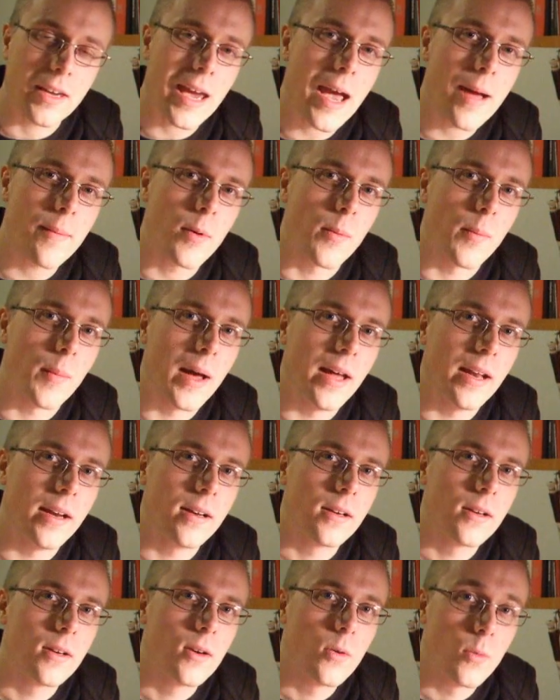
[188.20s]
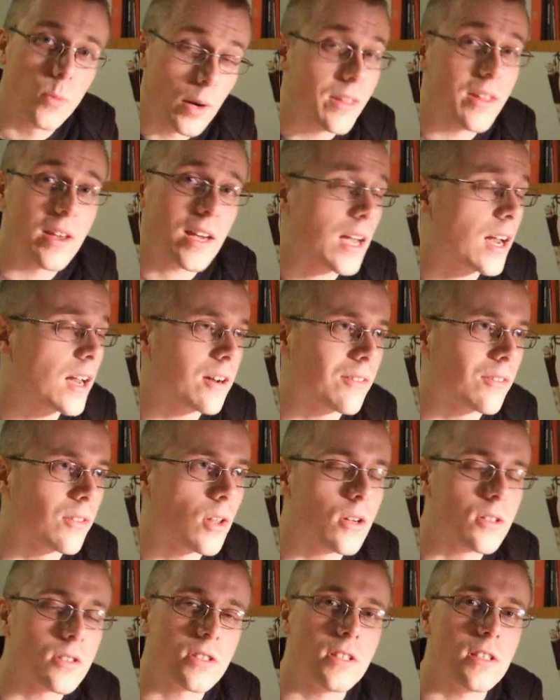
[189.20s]
Cameraman, where they kind of
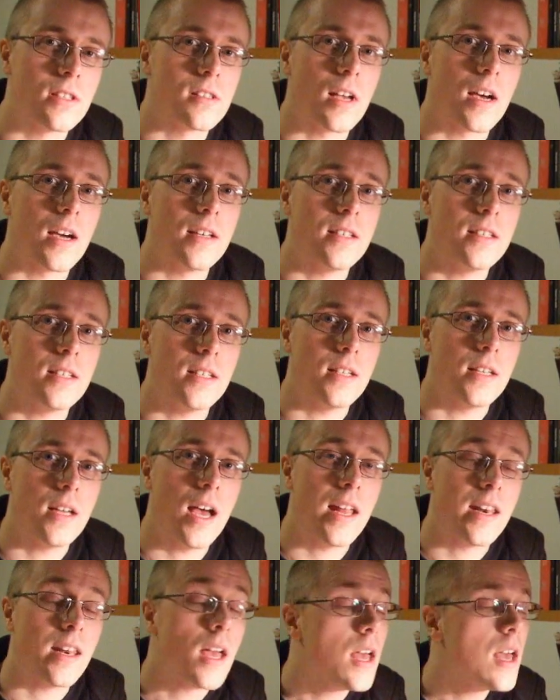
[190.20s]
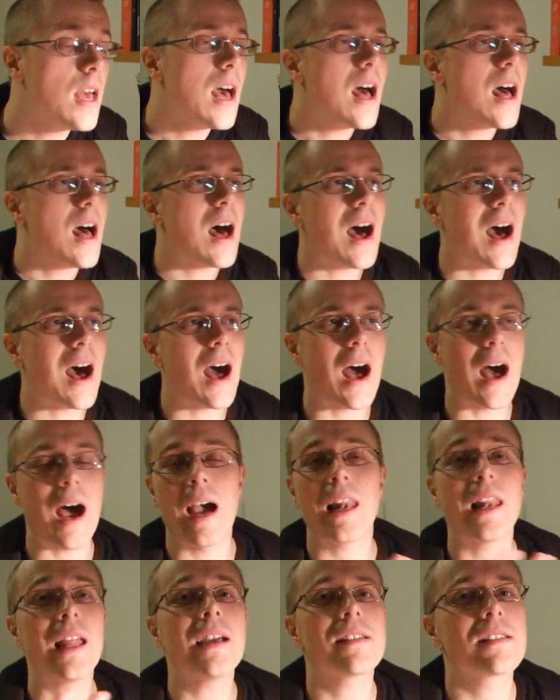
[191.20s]
launched this idea. And
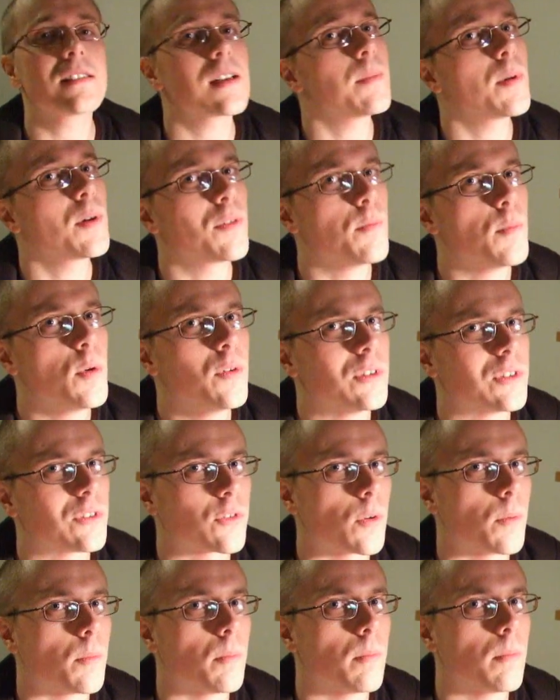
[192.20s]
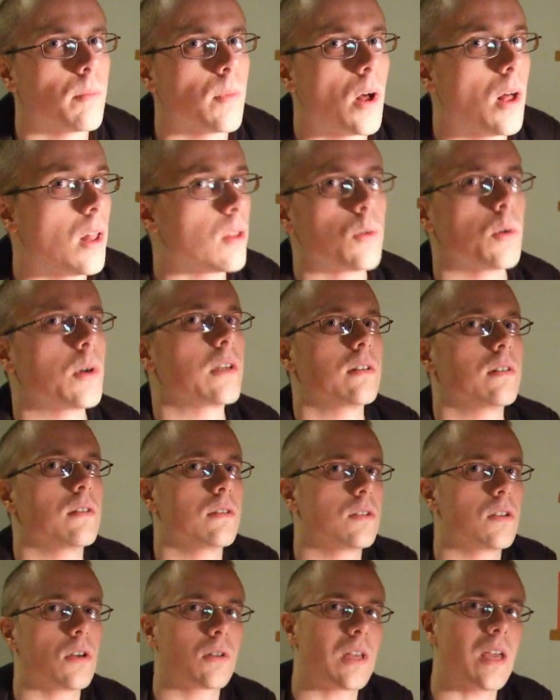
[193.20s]
I like some of the movies from Hollywood.
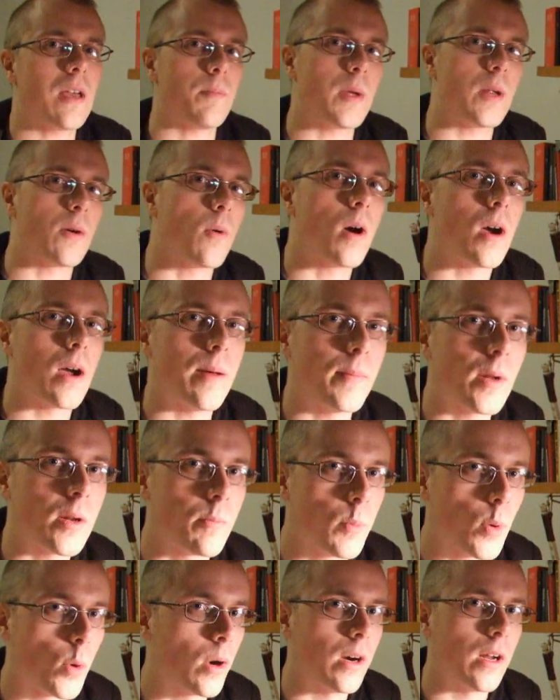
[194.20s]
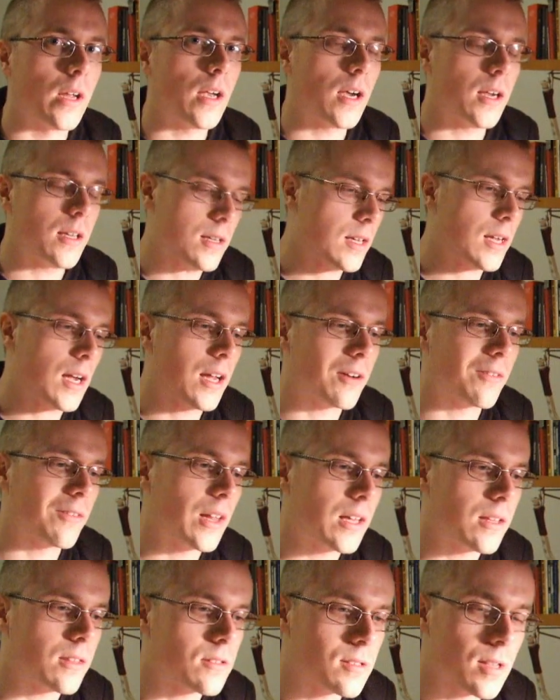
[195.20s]
Don't get me wrong, I'm not boring. I kind of
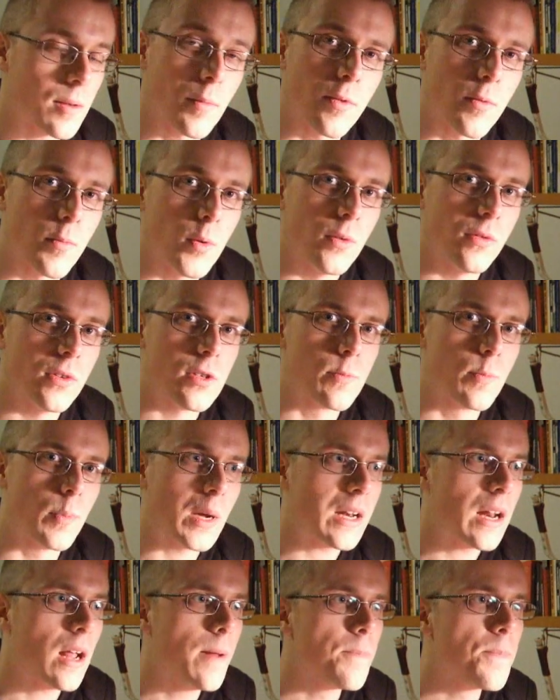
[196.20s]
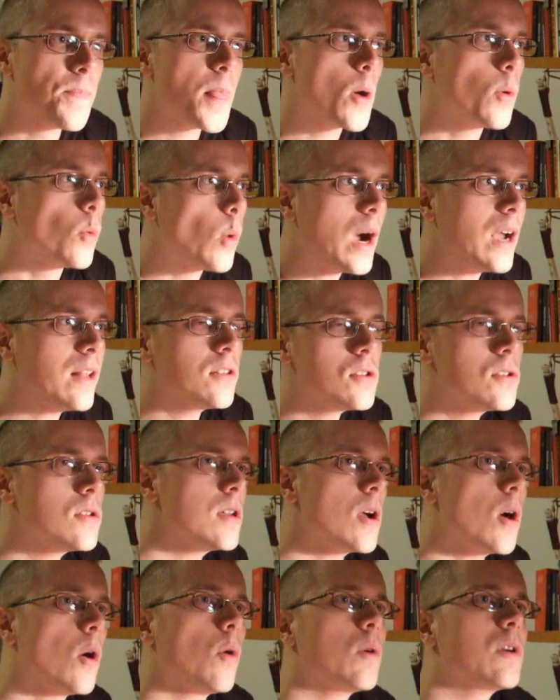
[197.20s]
like some of the movies, but why do
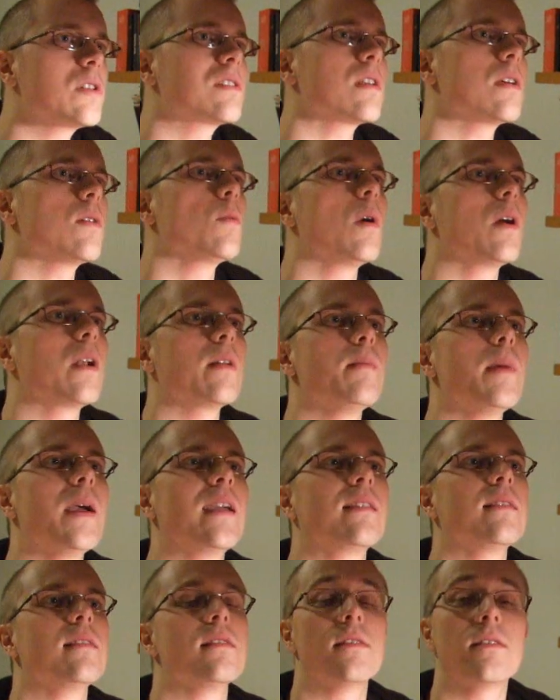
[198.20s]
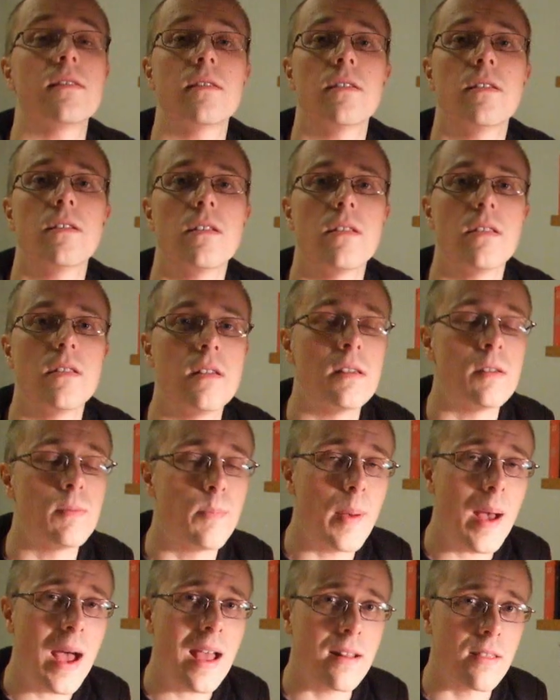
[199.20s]
they always want to make these
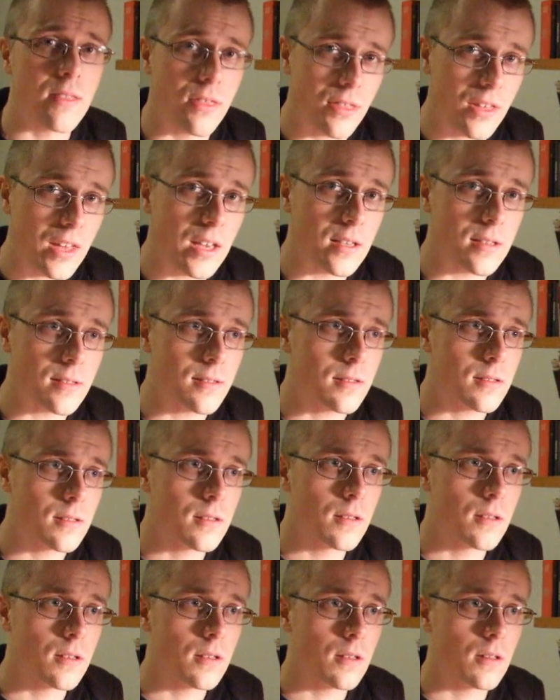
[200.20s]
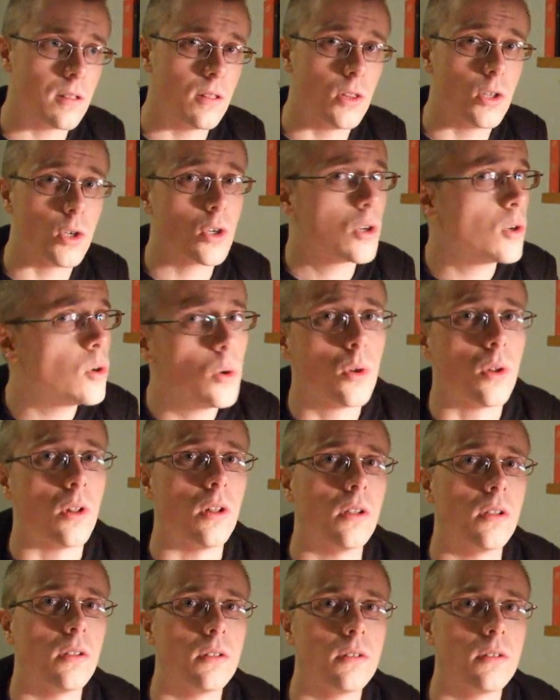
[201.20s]
bad things look cool?